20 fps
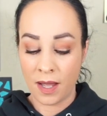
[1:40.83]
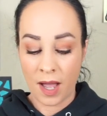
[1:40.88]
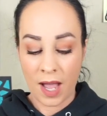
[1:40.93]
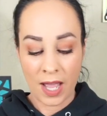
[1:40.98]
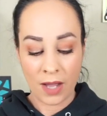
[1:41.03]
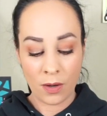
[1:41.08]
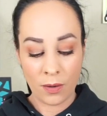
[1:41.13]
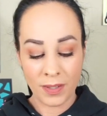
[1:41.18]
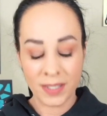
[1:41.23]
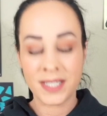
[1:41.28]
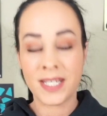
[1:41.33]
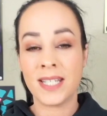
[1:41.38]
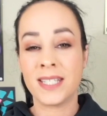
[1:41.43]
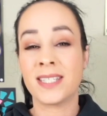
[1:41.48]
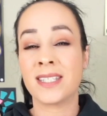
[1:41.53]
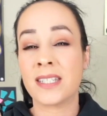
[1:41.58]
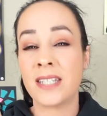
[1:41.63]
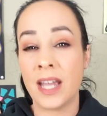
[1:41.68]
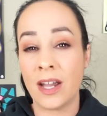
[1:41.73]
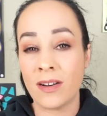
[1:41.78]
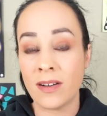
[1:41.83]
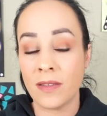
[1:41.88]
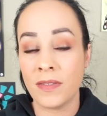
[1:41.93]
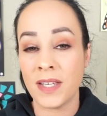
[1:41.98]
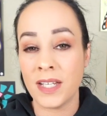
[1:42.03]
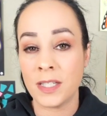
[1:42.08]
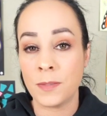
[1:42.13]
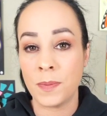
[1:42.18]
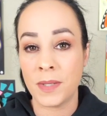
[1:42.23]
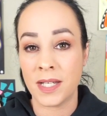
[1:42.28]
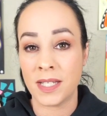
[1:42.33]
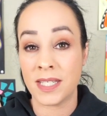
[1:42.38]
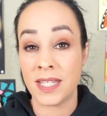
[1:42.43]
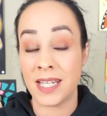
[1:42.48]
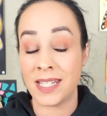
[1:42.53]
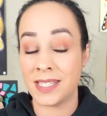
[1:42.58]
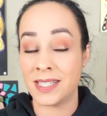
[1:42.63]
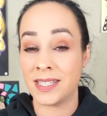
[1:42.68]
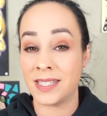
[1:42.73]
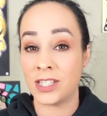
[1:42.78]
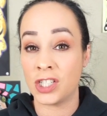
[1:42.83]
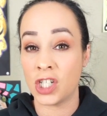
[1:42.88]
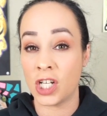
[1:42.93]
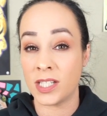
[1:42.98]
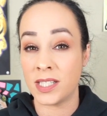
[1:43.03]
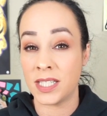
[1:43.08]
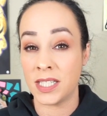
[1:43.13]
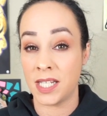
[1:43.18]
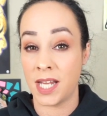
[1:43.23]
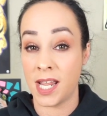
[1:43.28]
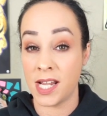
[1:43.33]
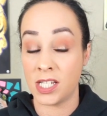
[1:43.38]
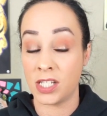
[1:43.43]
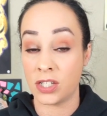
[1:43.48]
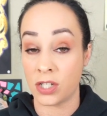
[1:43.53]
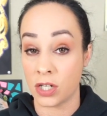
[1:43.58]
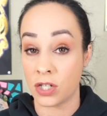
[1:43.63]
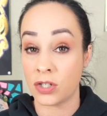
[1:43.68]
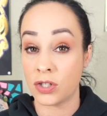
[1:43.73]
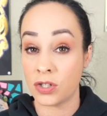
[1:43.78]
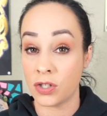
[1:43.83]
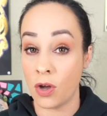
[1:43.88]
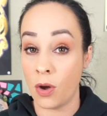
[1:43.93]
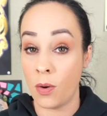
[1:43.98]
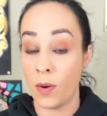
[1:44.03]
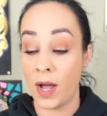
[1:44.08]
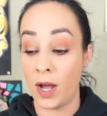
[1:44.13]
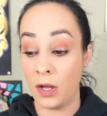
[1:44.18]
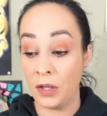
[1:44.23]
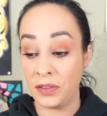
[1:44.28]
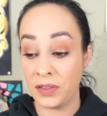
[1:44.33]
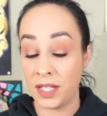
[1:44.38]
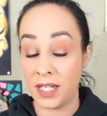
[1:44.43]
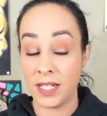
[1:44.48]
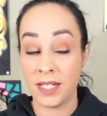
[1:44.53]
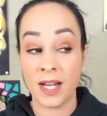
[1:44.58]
I always get scared of these because they just taste so healthy.